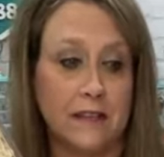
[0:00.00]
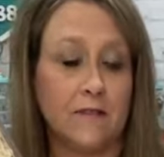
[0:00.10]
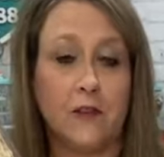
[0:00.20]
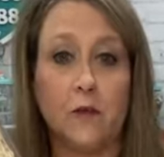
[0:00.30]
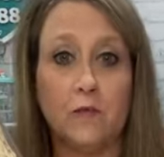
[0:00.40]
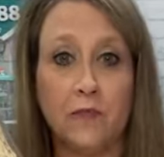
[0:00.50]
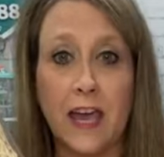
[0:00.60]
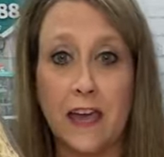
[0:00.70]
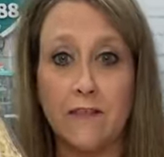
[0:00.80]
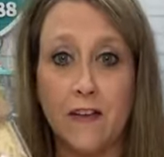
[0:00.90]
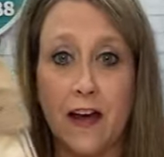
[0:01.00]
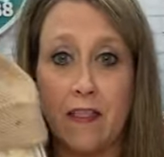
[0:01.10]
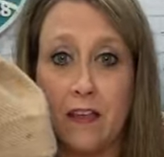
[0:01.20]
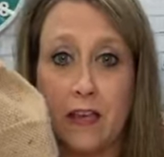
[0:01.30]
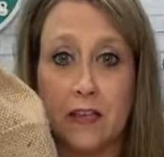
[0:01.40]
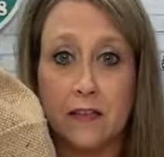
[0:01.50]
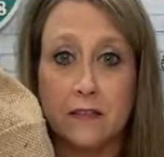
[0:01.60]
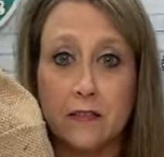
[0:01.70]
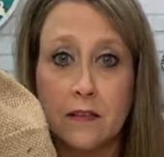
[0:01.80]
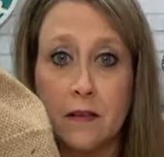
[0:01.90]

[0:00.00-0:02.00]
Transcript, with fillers: if you can't find these.